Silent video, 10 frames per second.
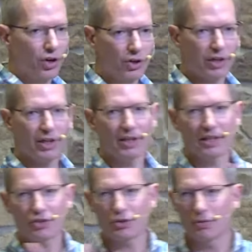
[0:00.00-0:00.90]
heard it and
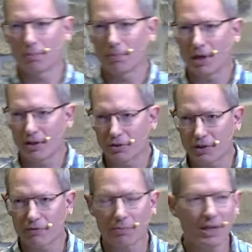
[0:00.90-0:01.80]
as you
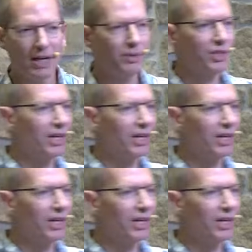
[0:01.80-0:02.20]
ponder it from time to